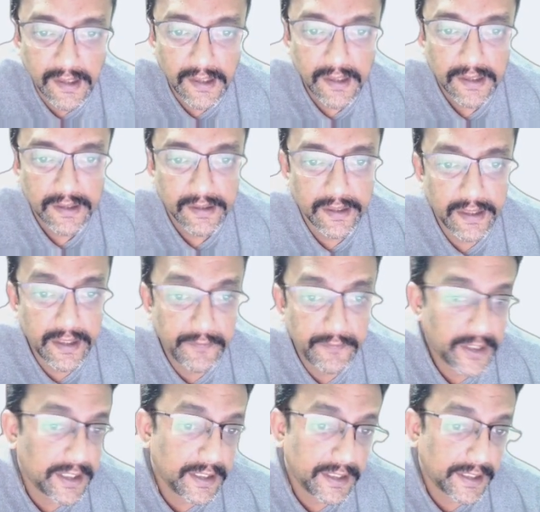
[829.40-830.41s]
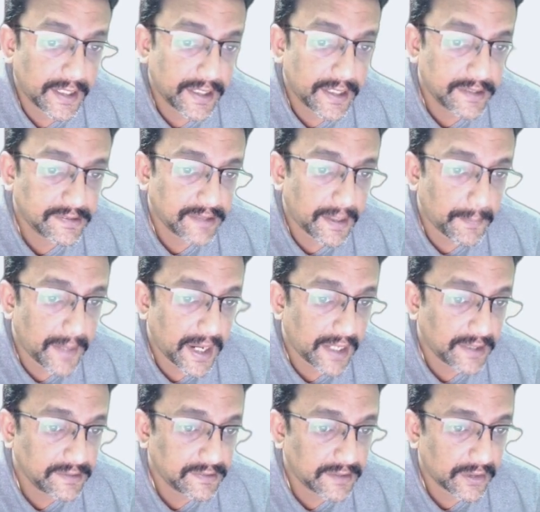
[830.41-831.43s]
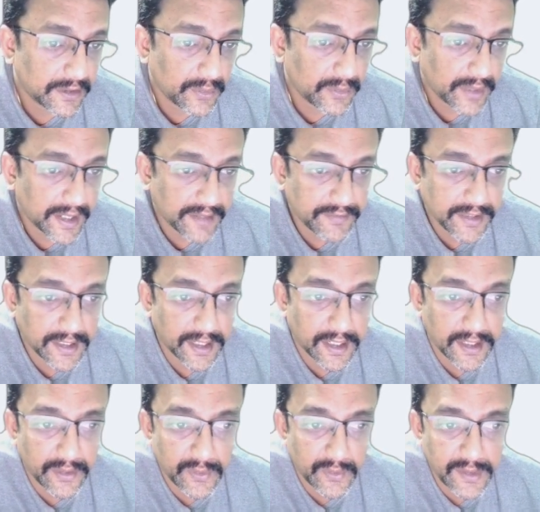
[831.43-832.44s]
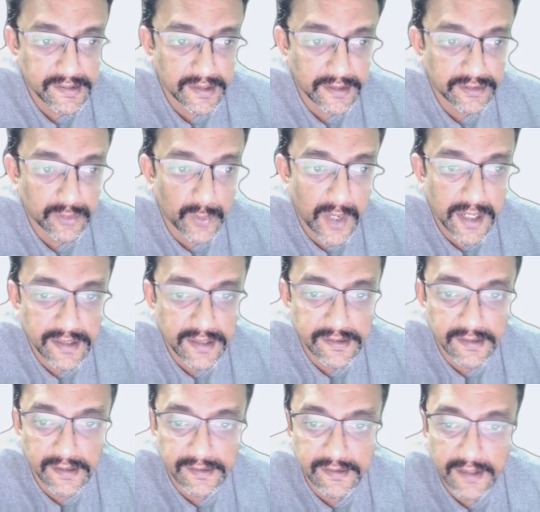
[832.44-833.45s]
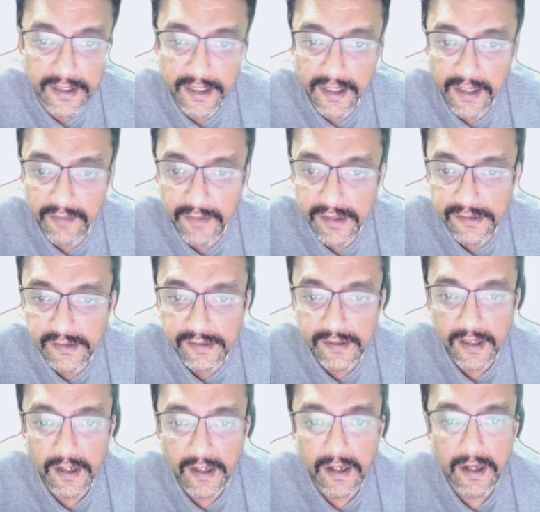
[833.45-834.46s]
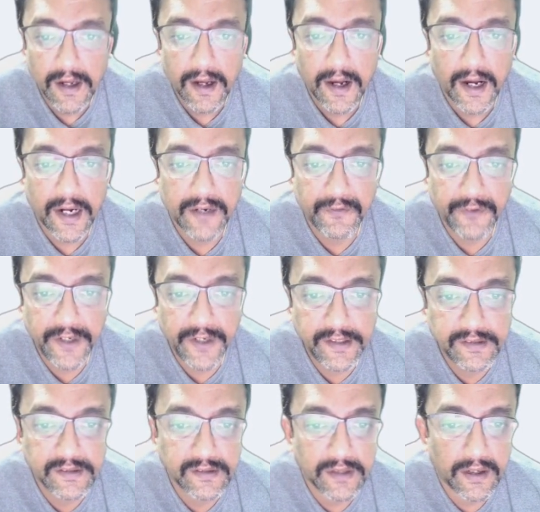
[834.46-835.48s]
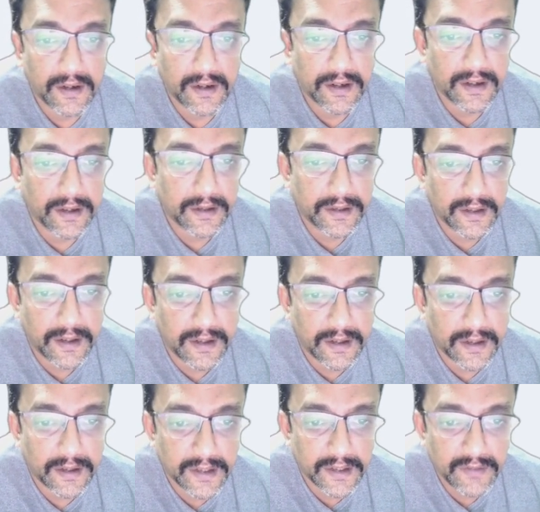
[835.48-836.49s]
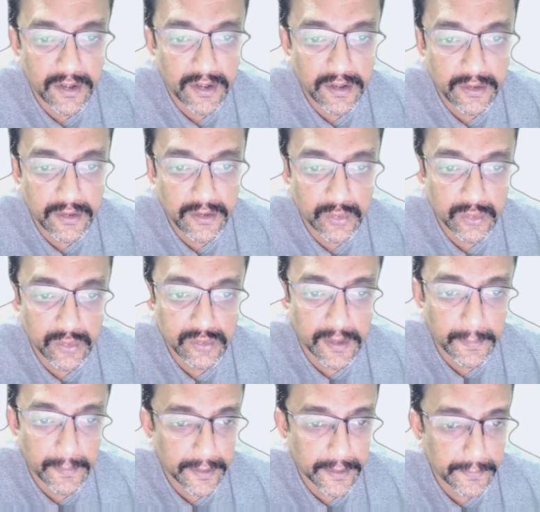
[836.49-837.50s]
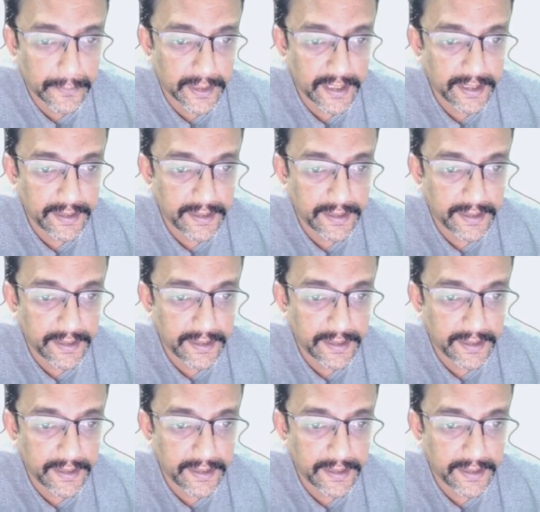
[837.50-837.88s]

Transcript: The difficulty tiers are balanced around having Era units and squads at certain levels, and feats reward those appropriately.